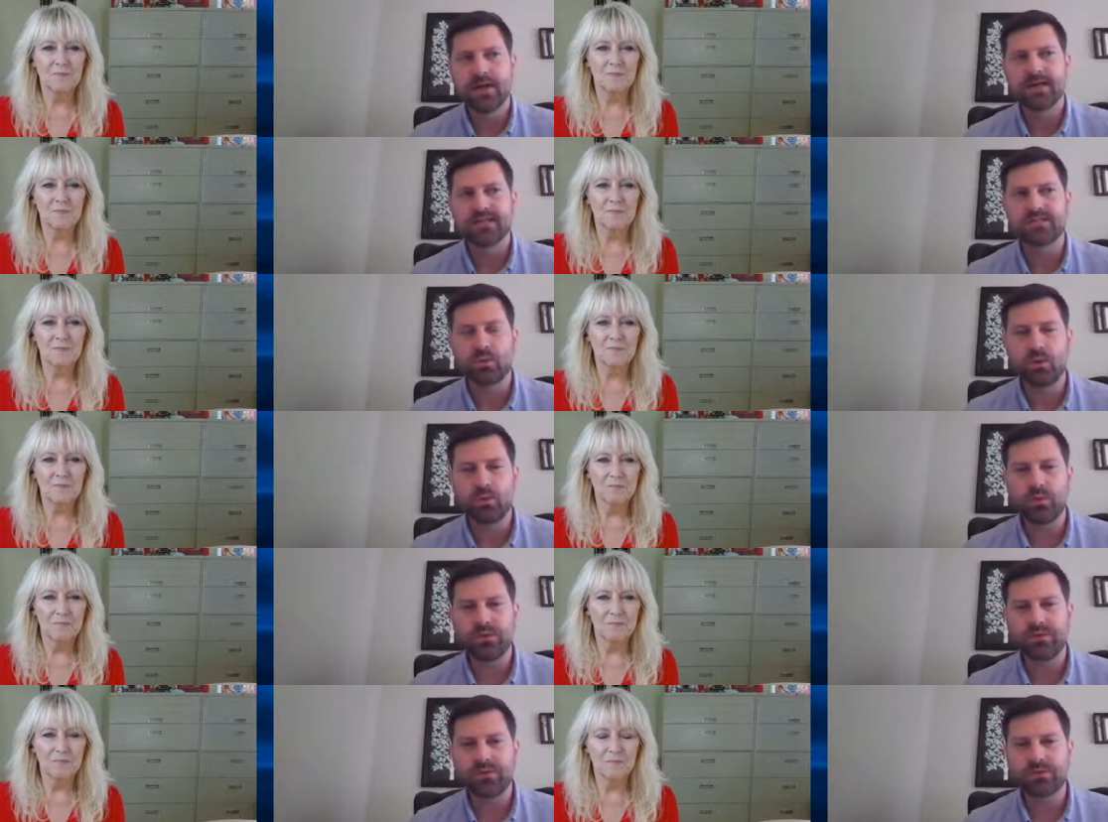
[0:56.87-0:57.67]
Speaker 1: And so what
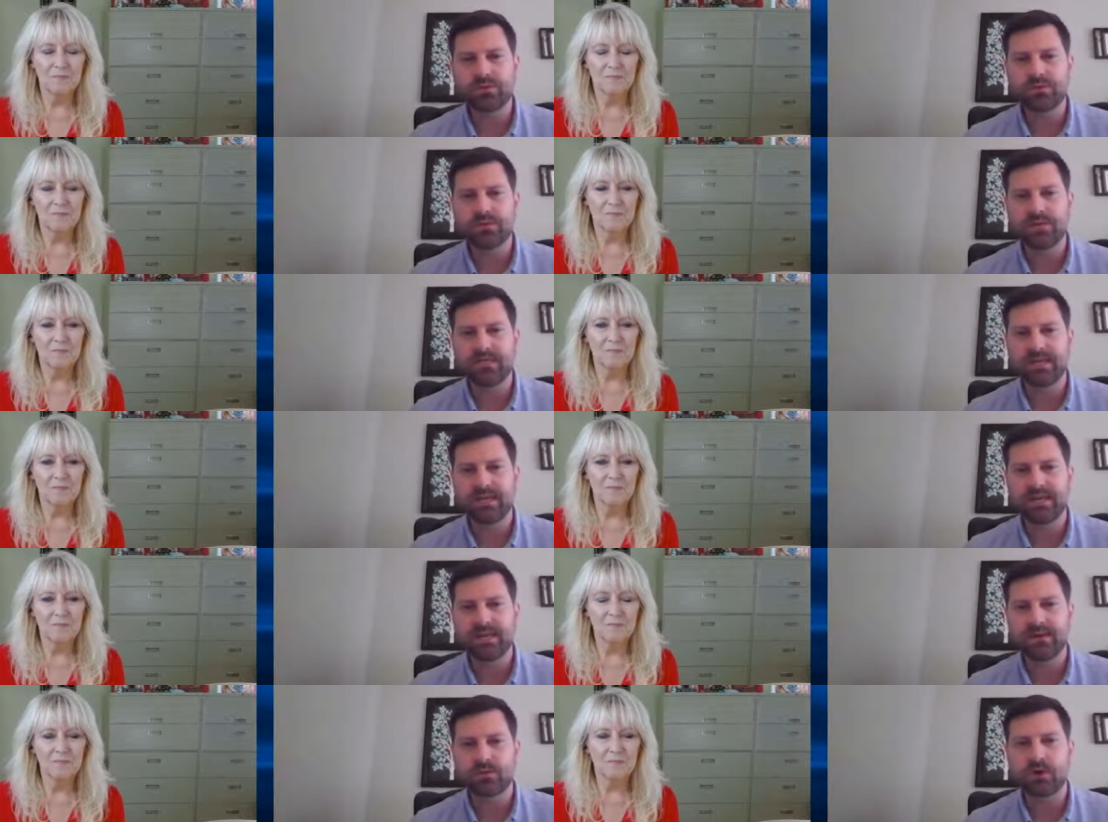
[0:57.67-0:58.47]
we do is we
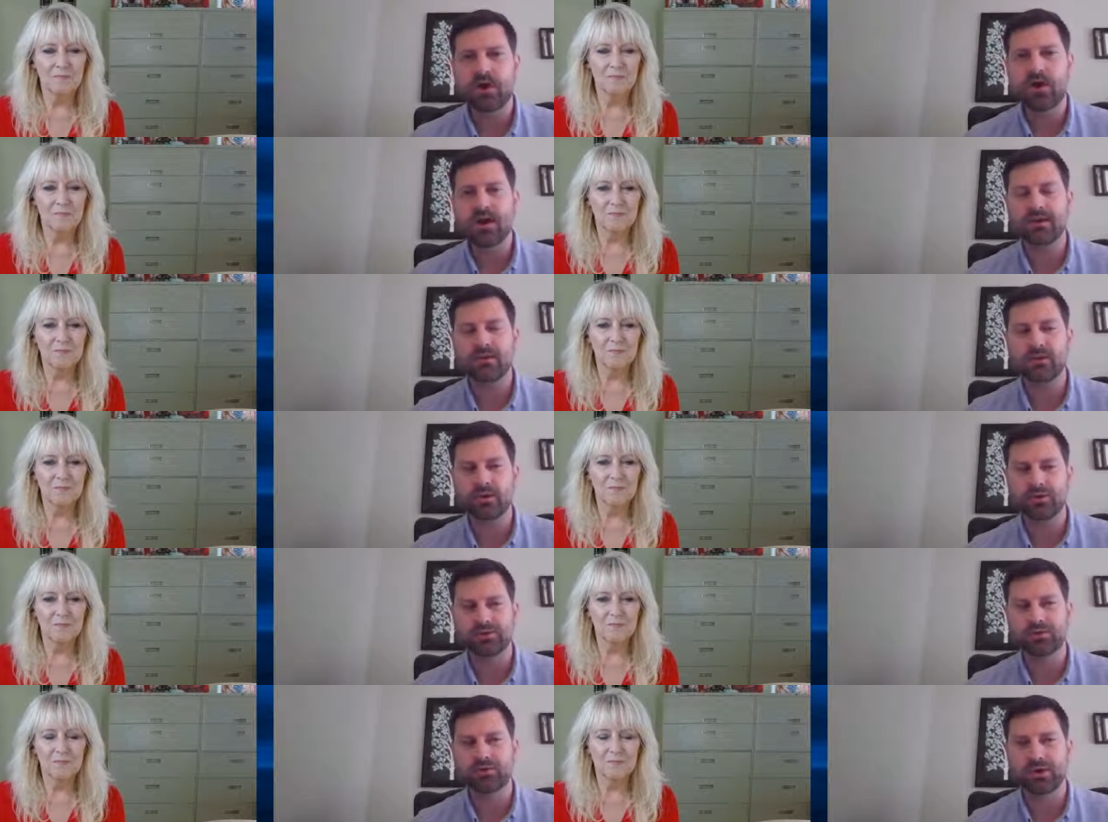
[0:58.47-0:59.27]
take raw
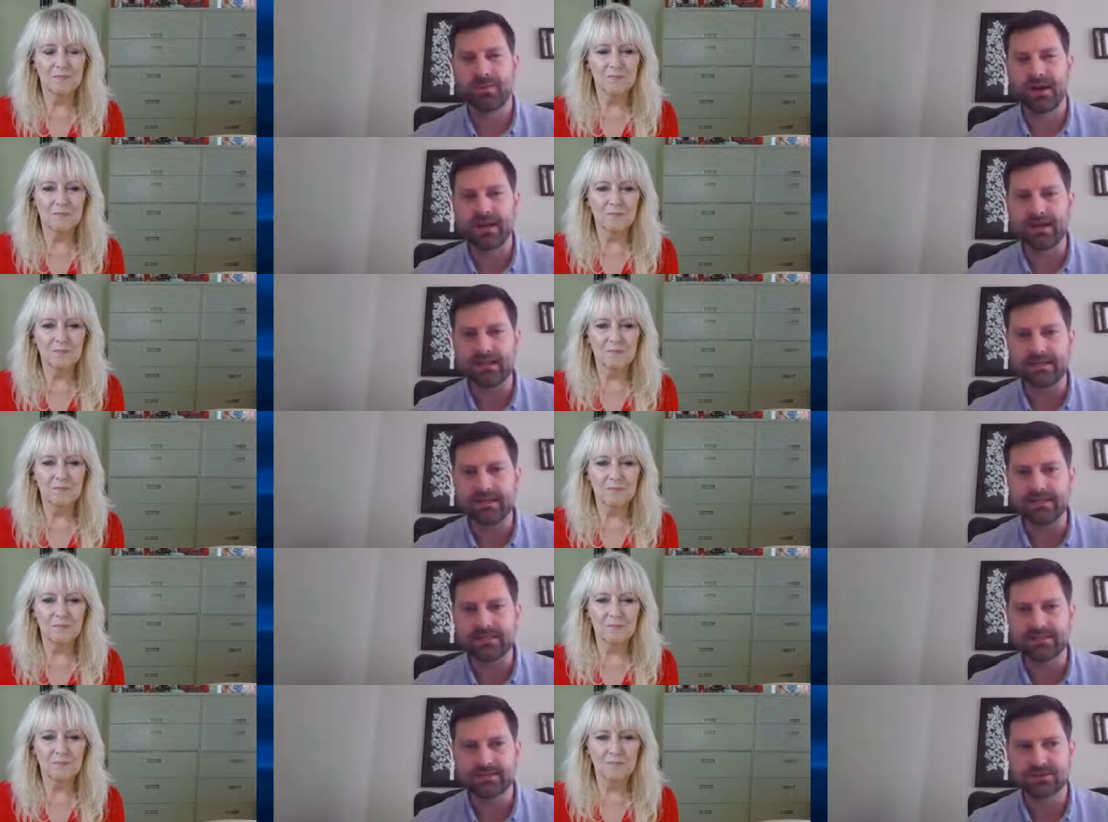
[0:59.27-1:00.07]
agricultural
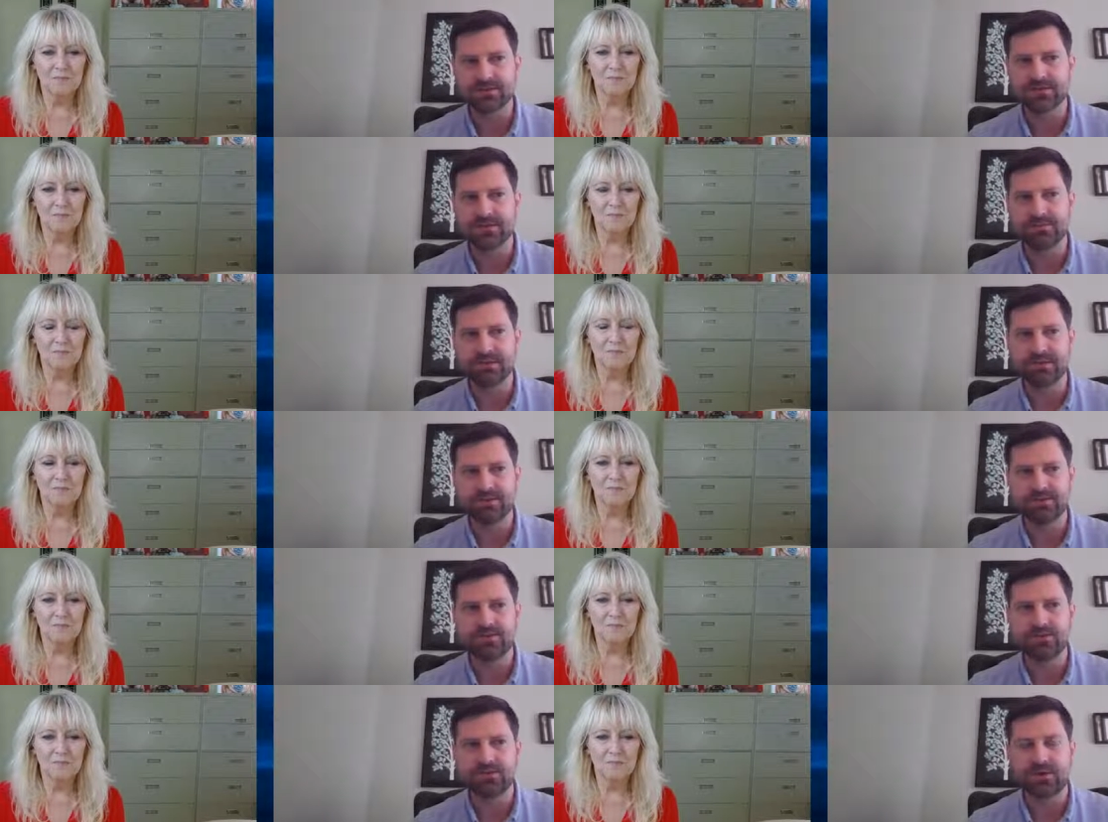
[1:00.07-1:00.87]
commodities and turn them
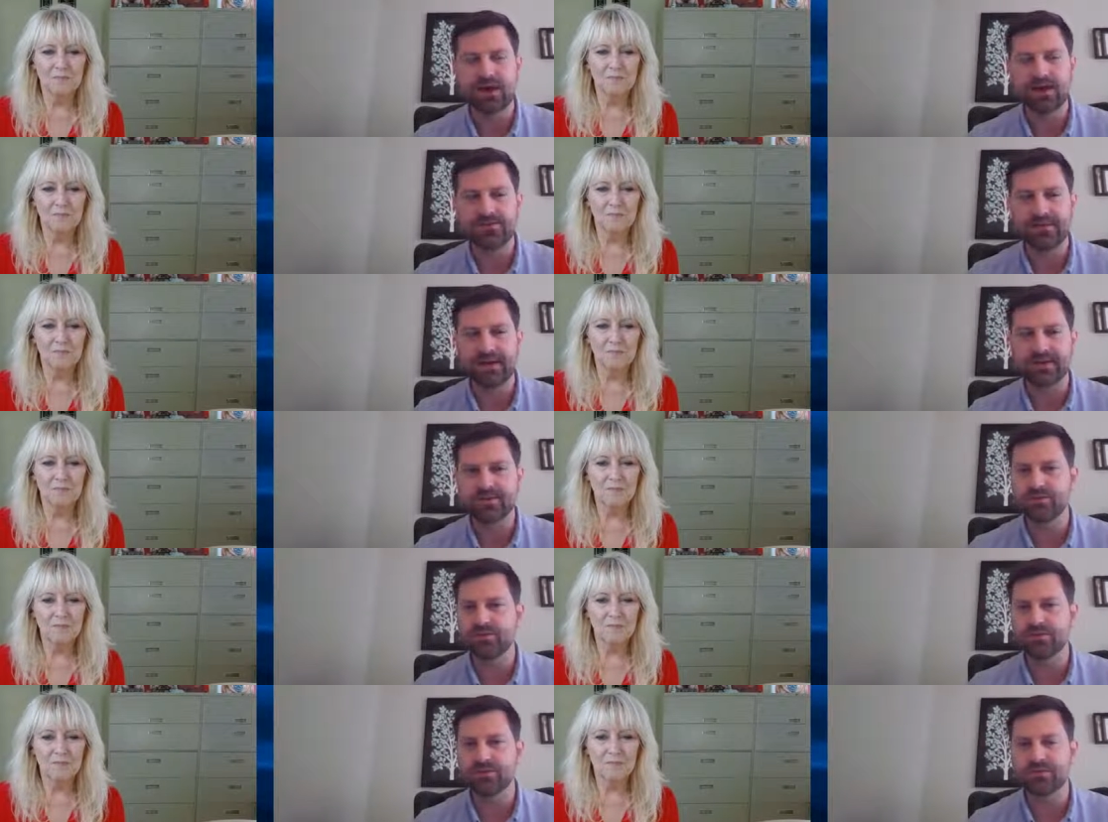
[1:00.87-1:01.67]
into high
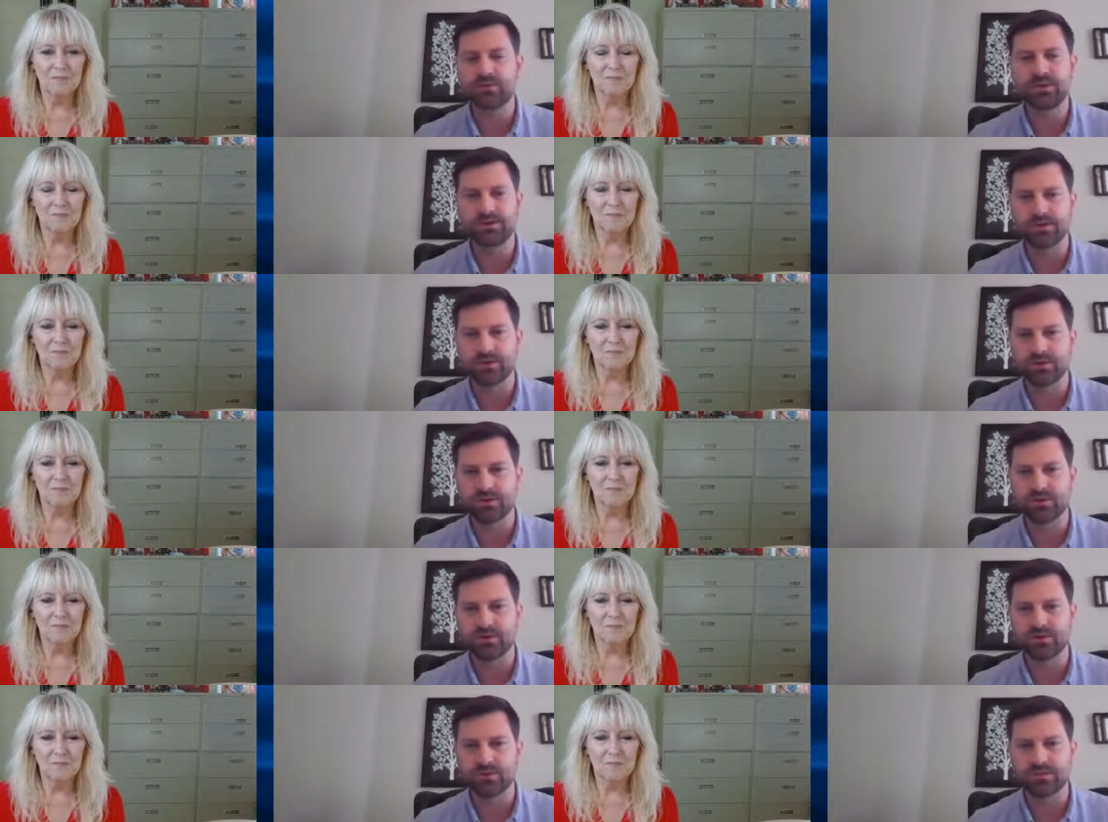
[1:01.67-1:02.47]
value
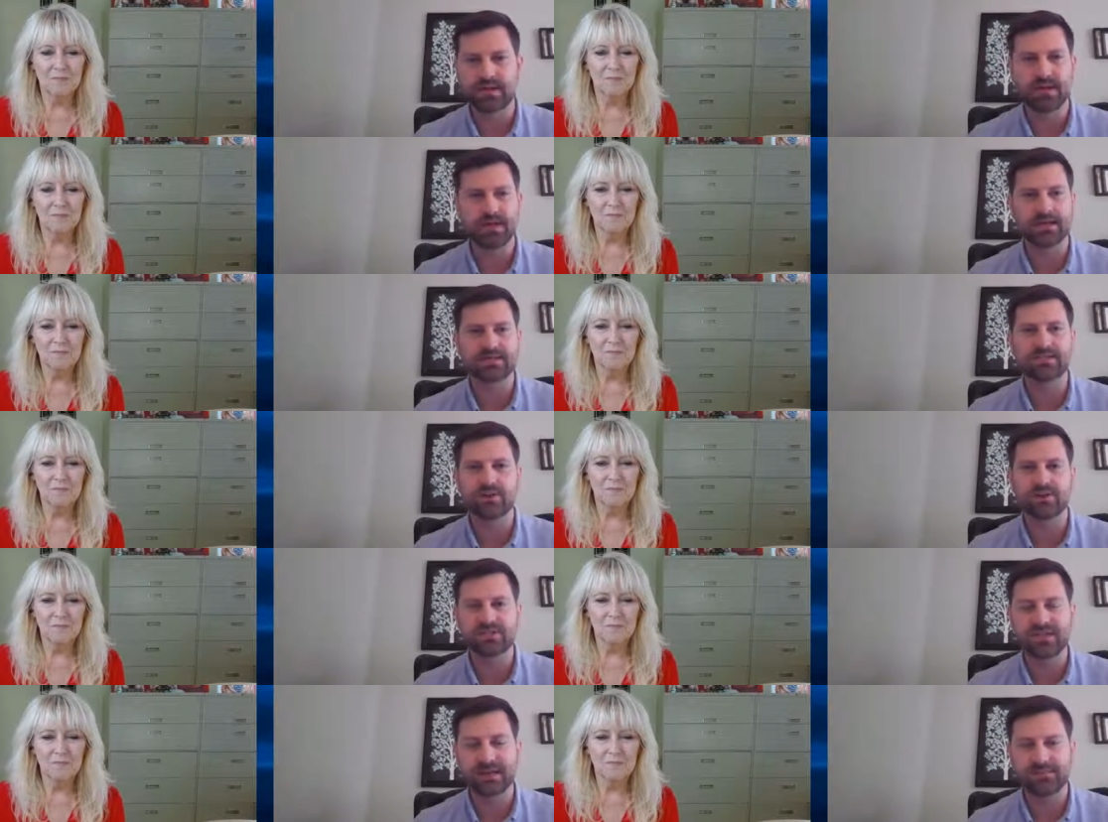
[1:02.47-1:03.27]
sweeteners,
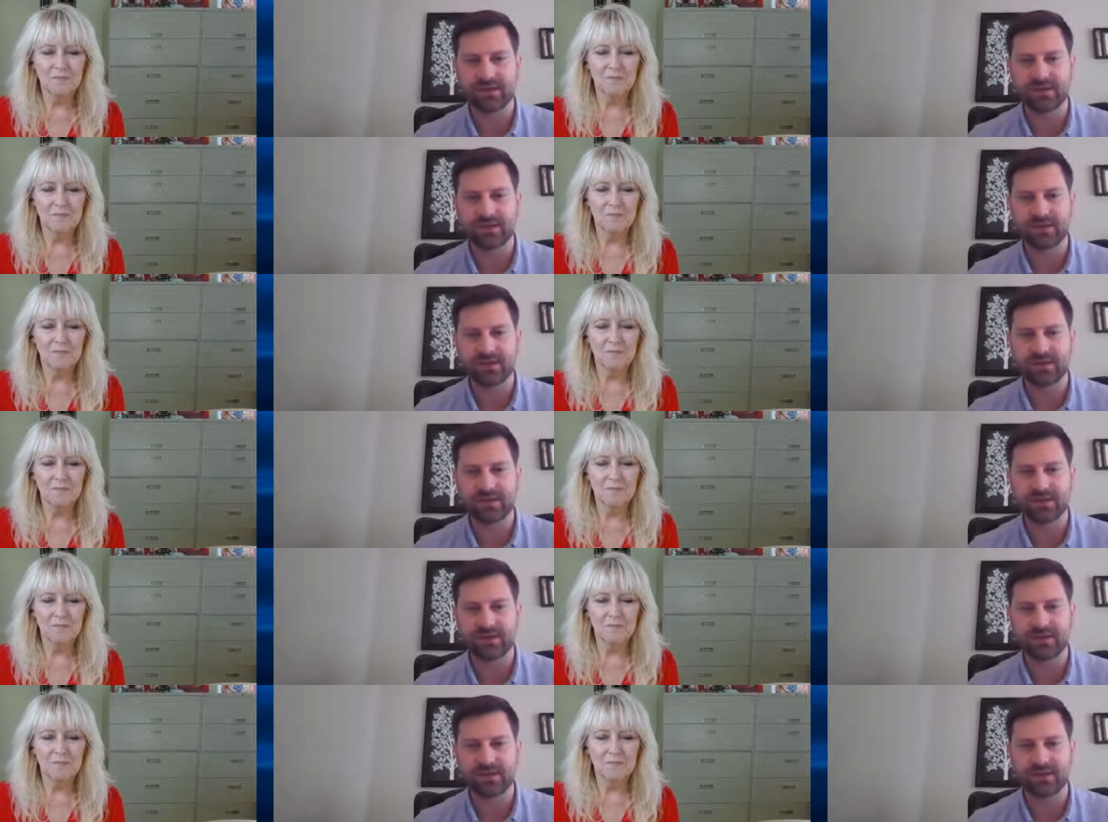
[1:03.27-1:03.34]
starch